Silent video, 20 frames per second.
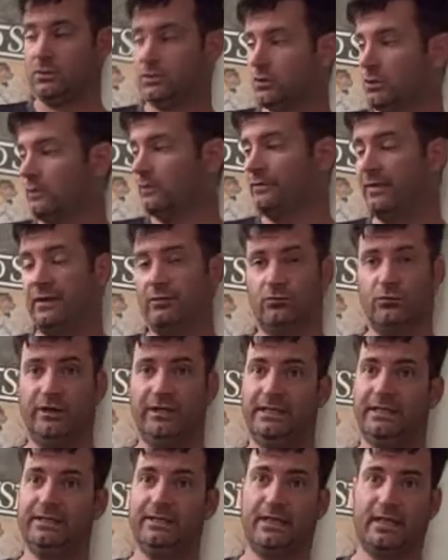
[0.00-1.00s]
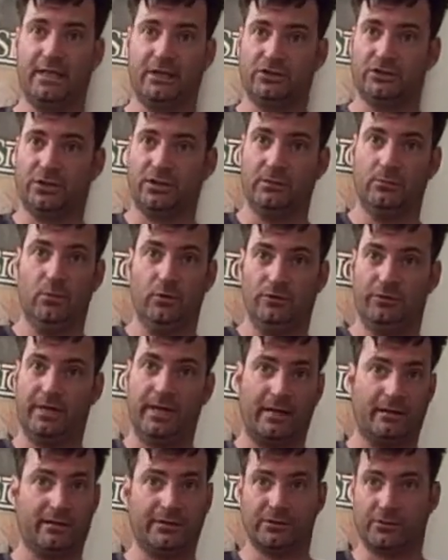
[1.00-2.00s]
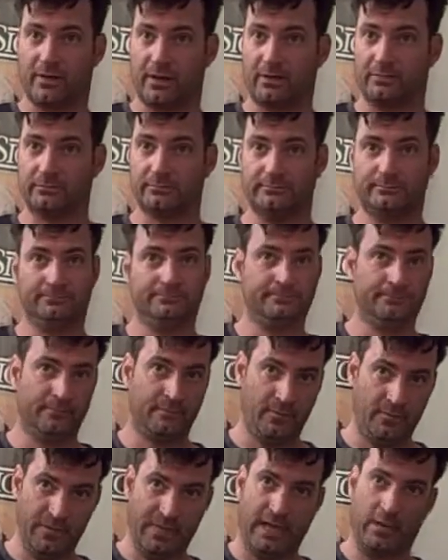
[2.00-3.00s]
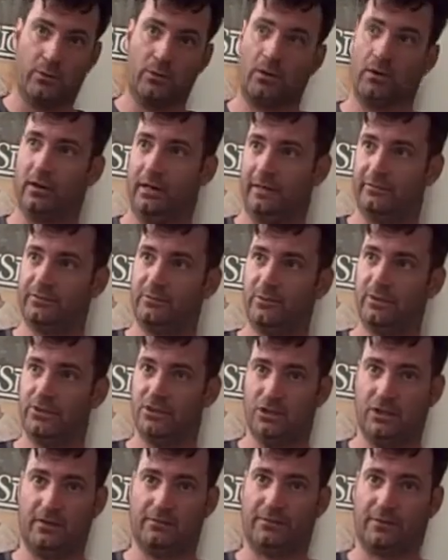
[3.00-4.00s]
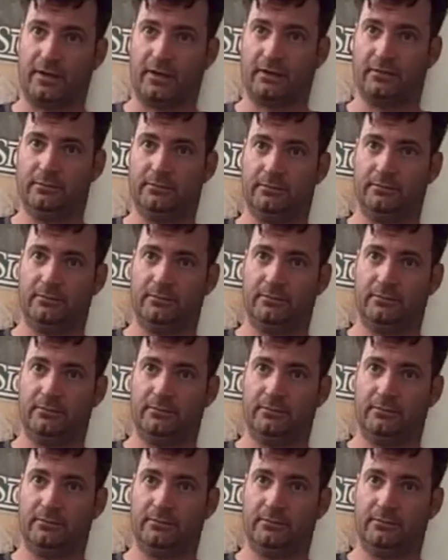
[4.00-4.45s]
So if they redid the kitchen and moved the outlets around, that would all have to be GFI.